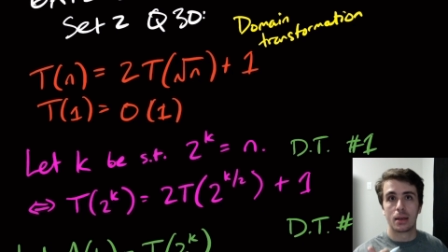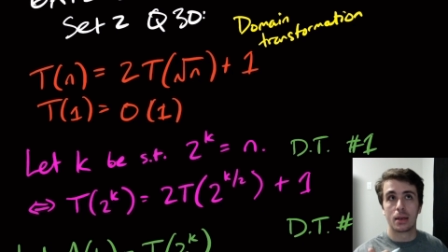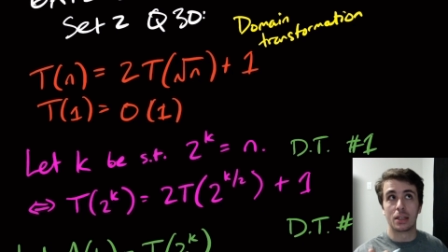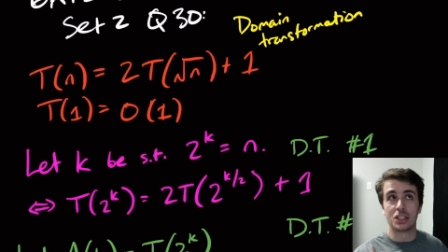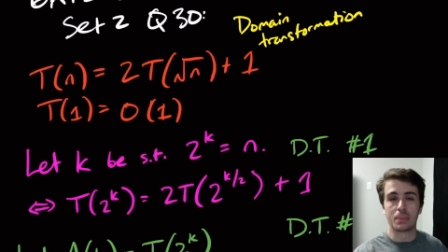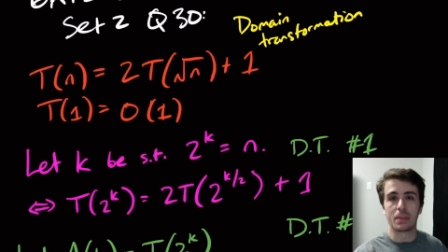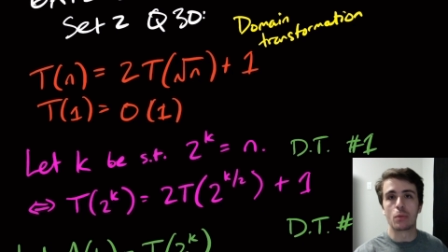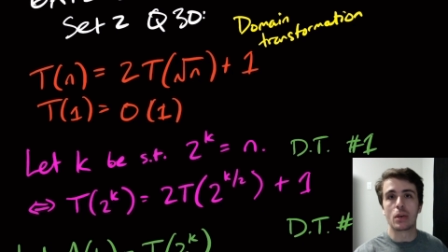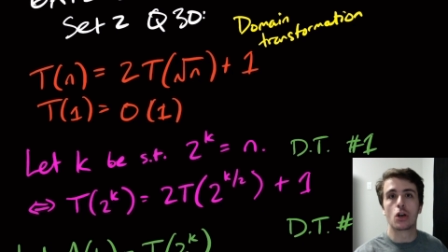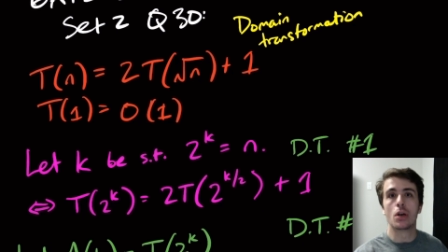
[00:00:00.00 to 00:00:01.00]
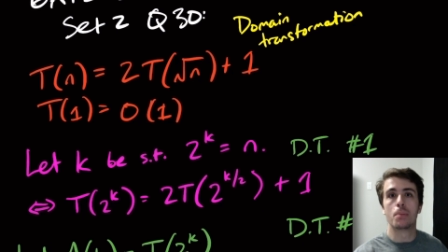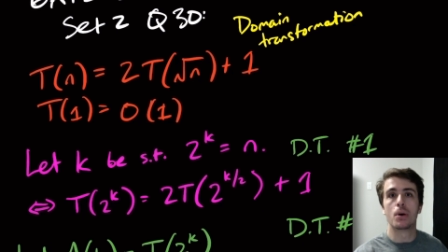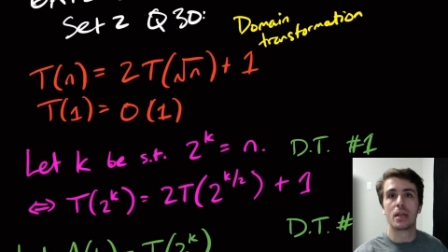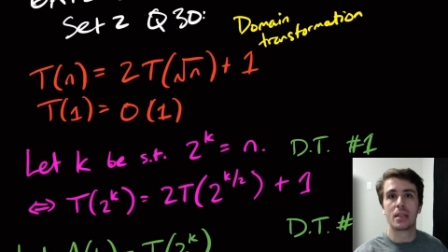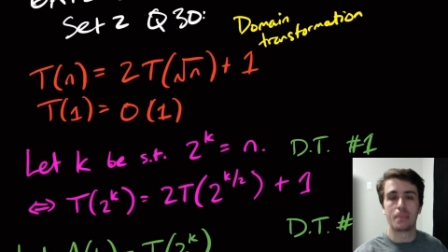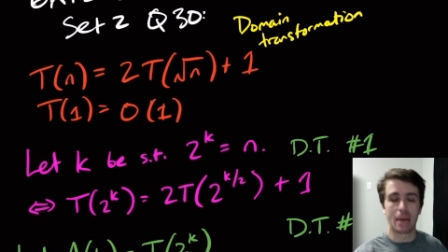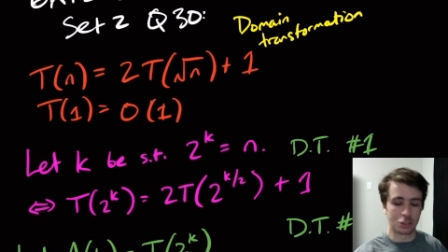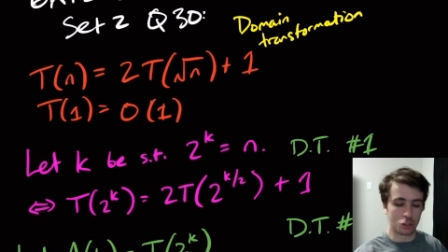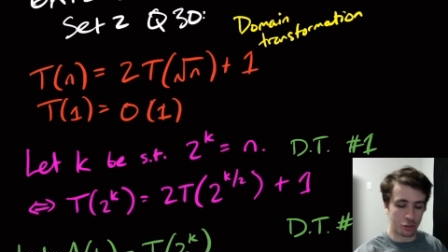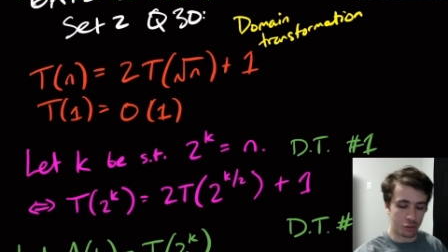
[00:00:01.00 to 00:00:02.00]
uh, something we could put in the
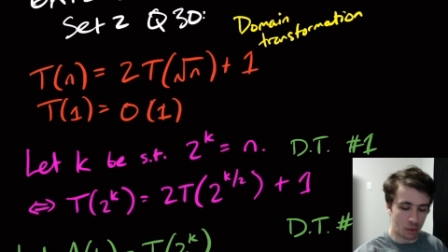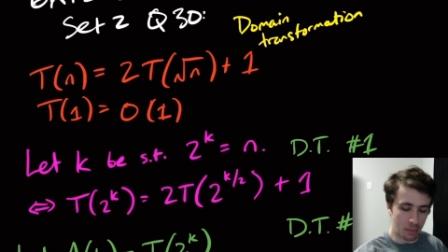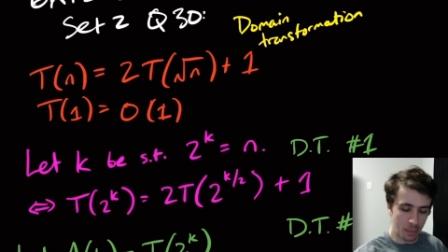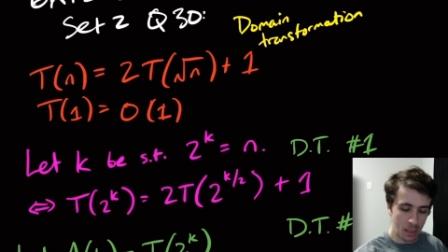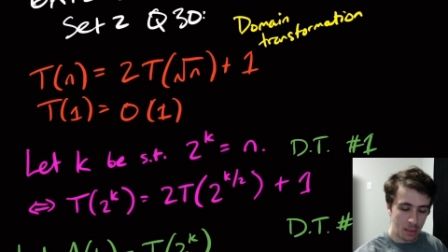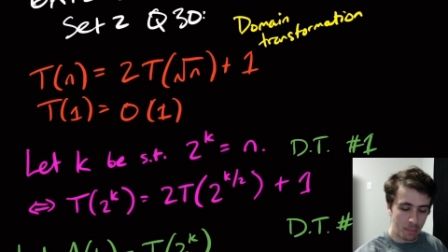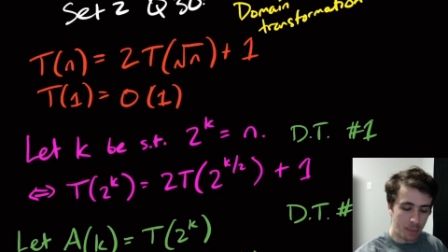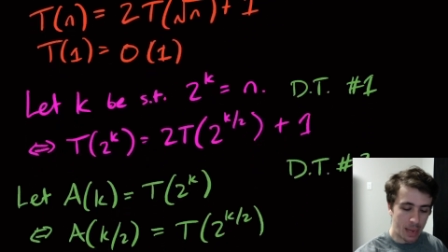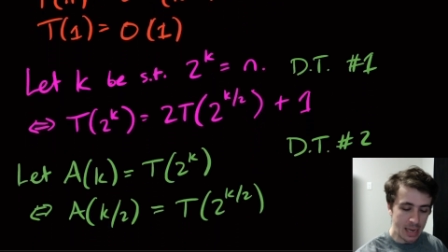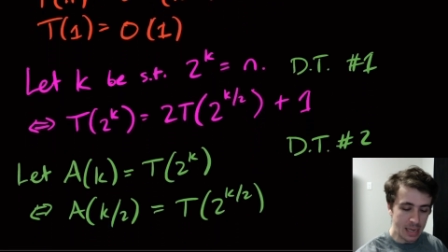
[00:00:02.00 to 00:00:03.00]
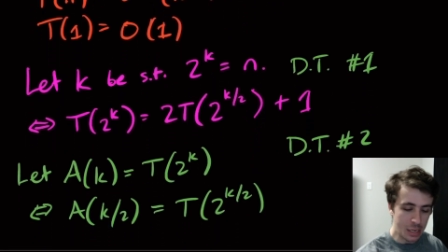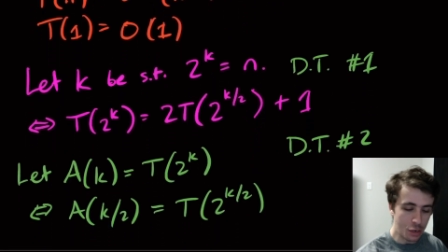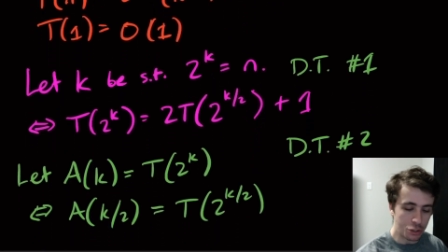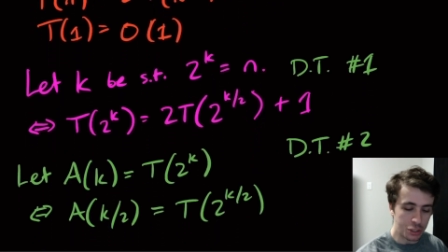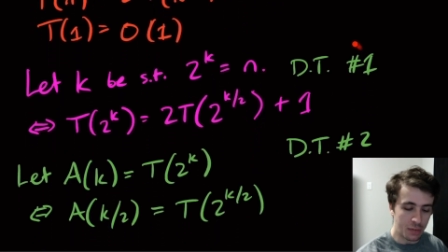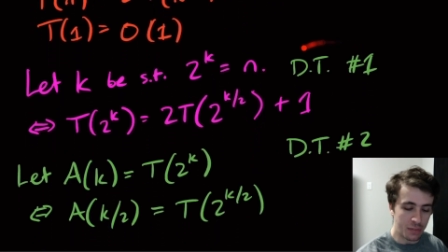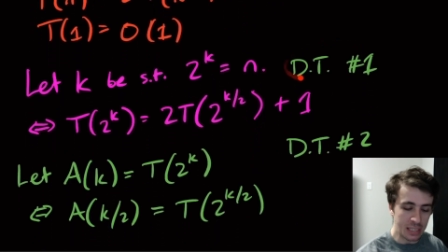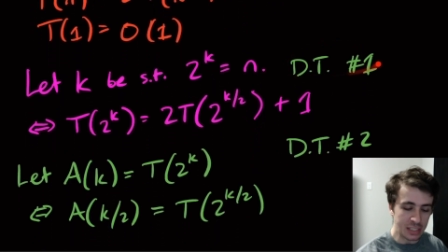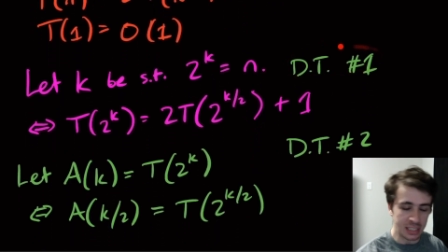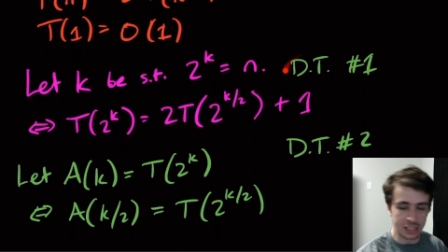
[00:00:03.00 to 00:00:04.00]
master theorem by use of
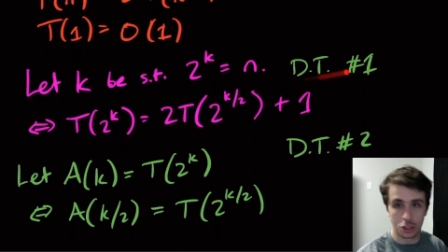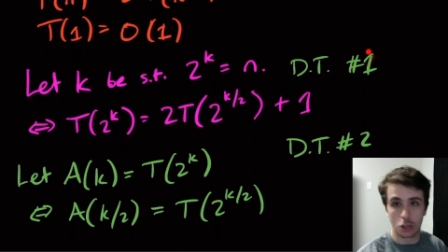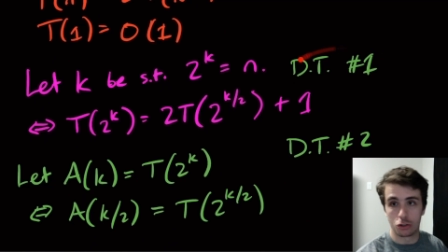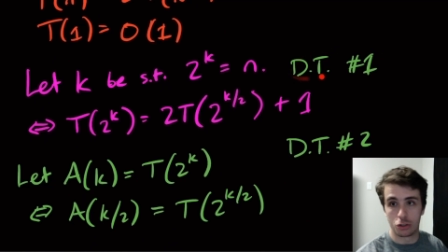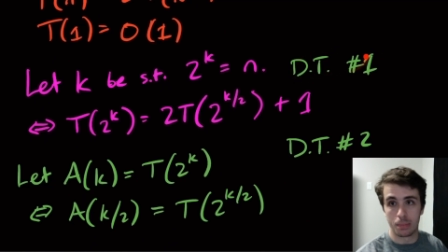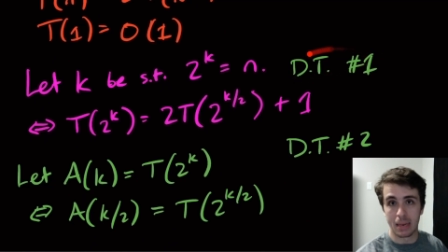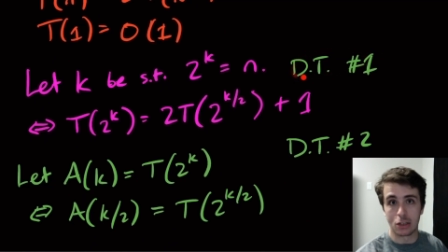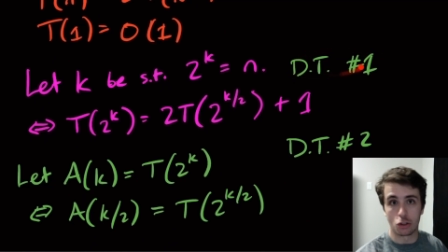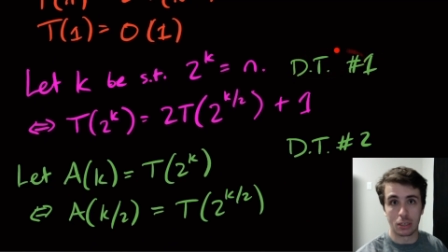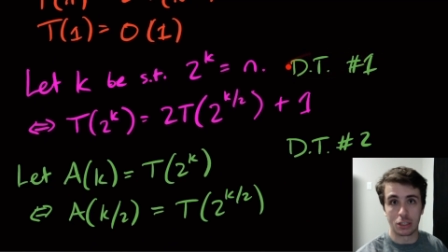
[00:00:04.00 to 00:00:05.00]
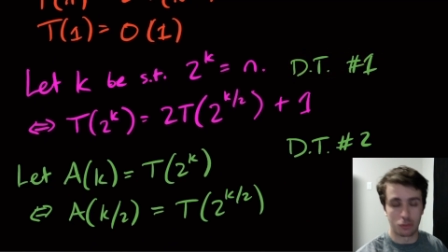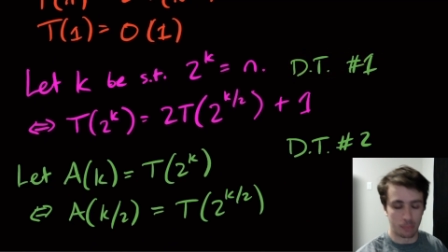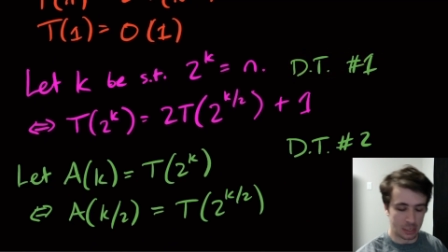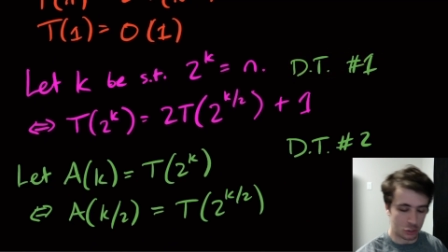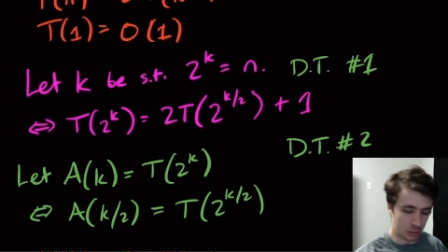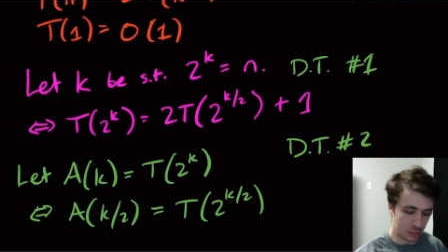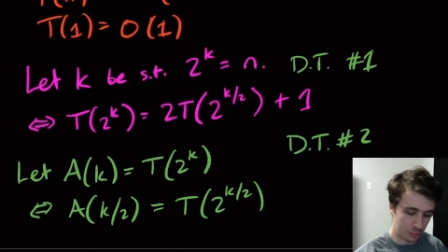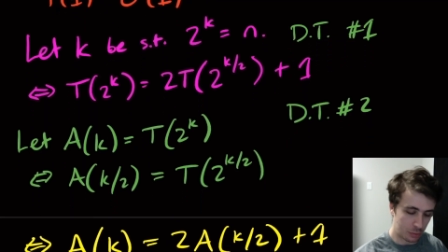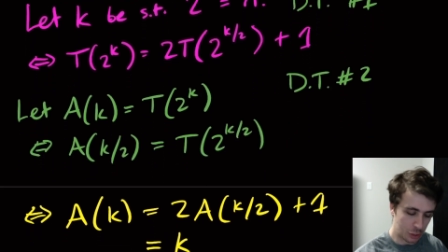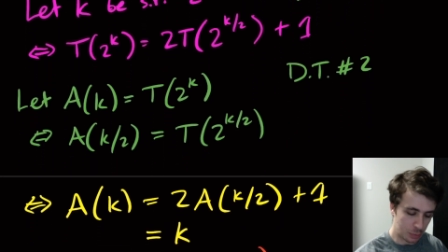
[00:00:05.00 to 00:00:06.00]
these things called domain transformations,
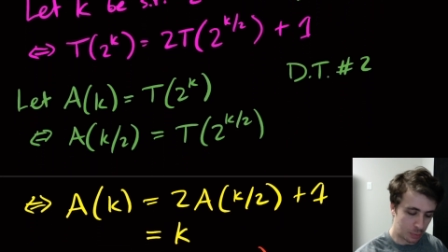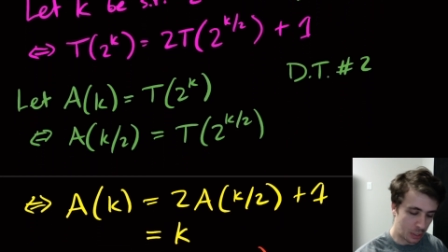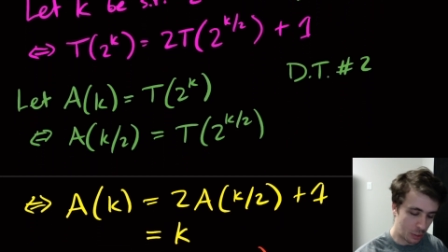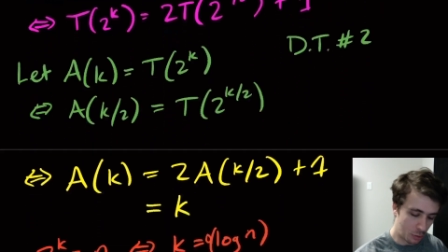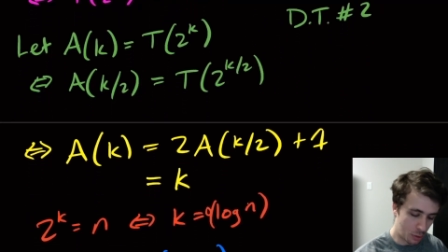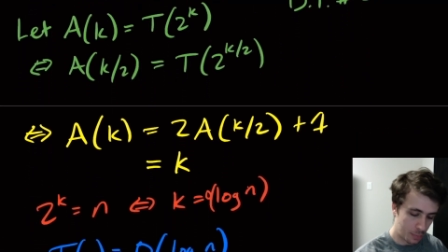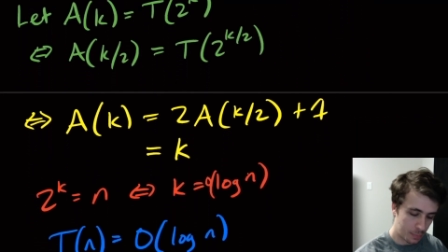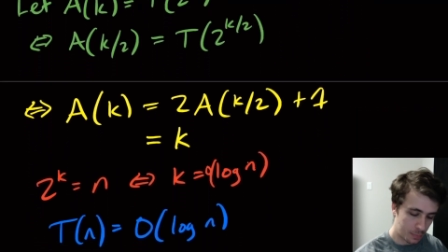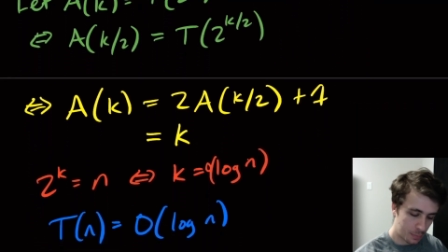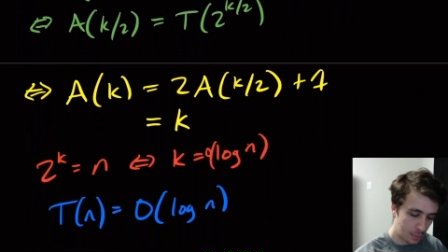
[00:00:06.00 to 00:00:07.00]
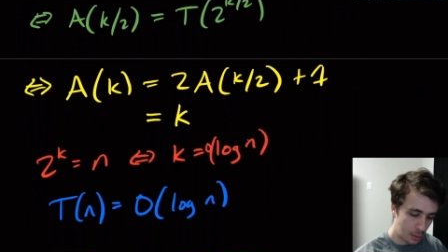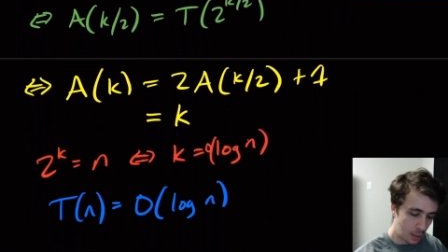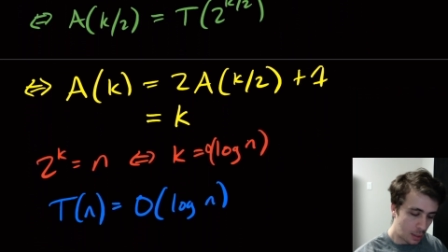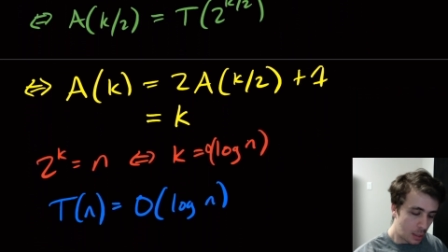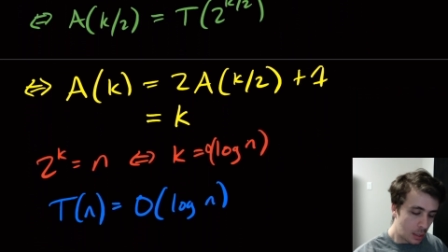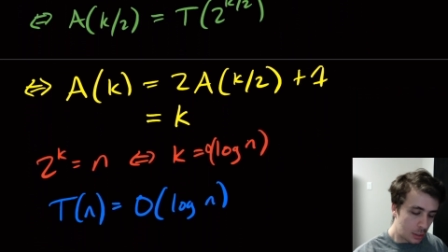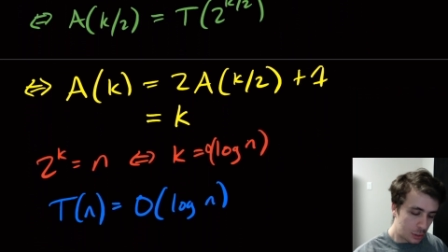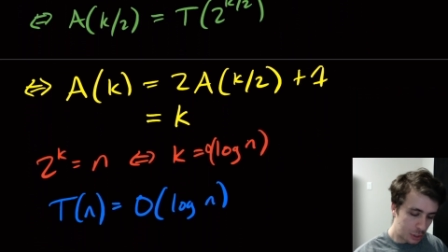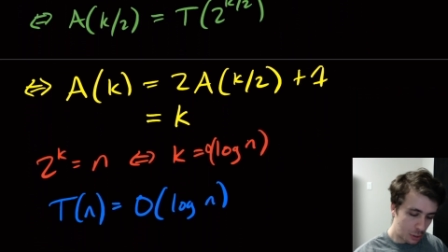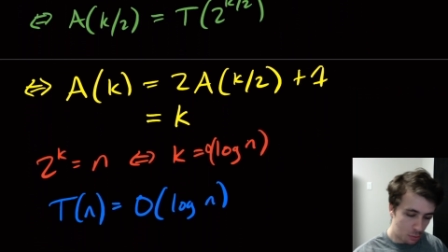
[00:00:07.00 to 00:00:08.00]
which is pretty cool.
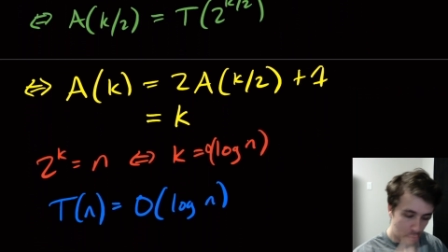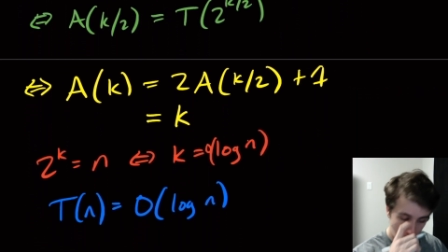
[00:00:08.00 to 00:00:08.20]
So